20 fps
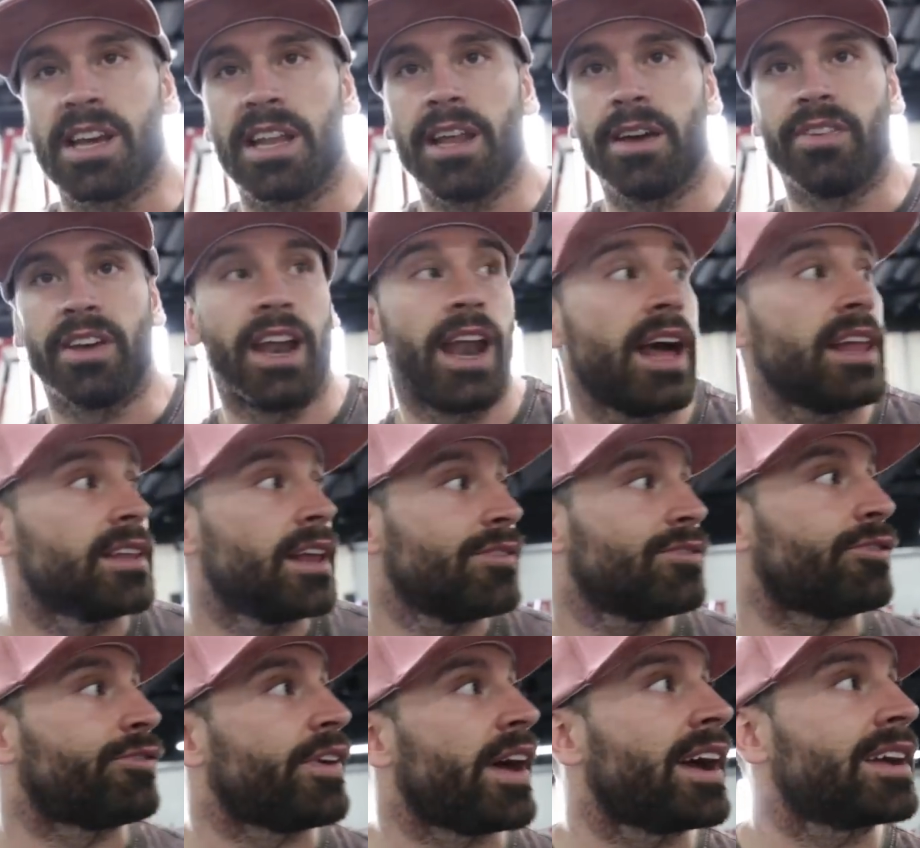I love it. And I love
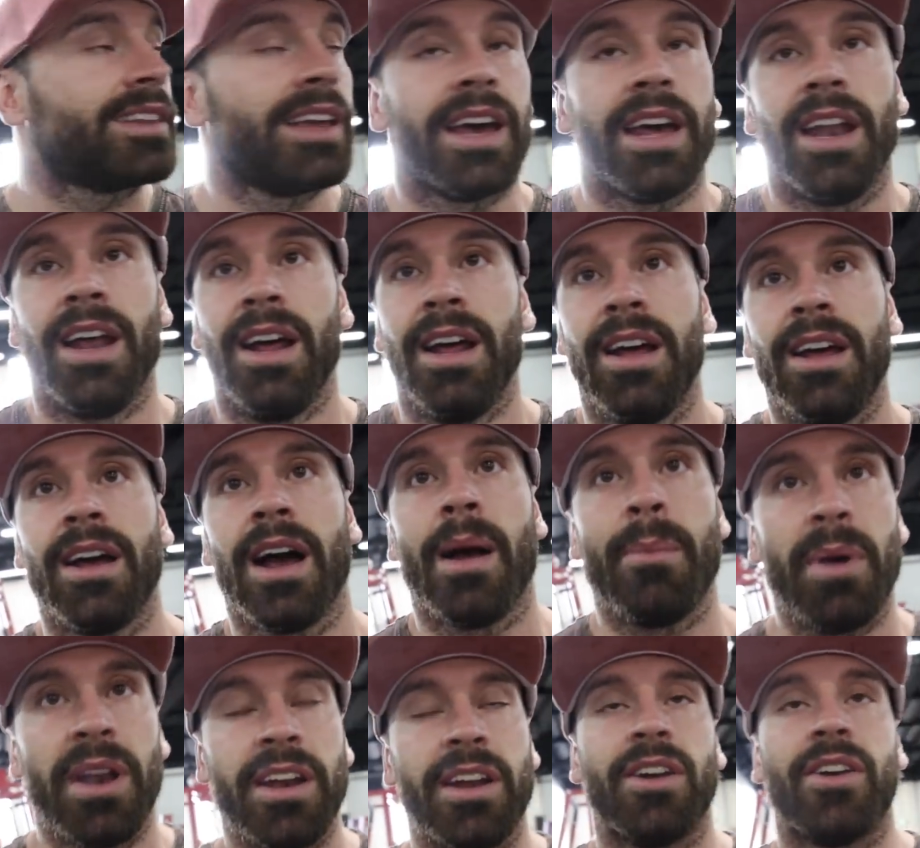the fact that
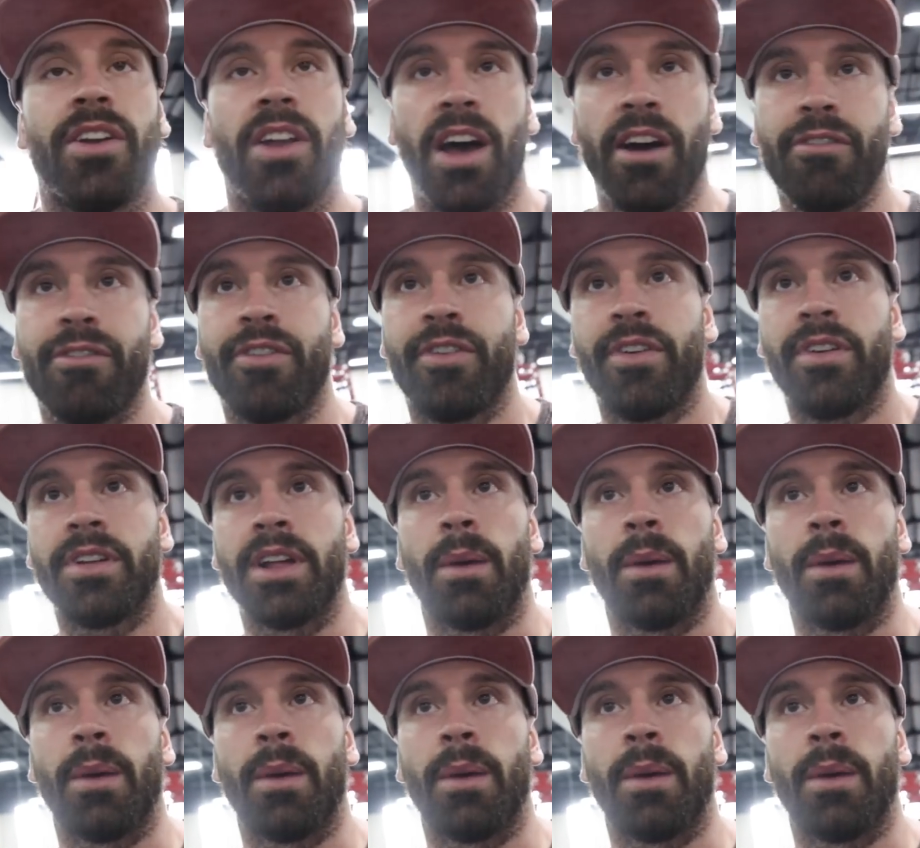I've been here enough.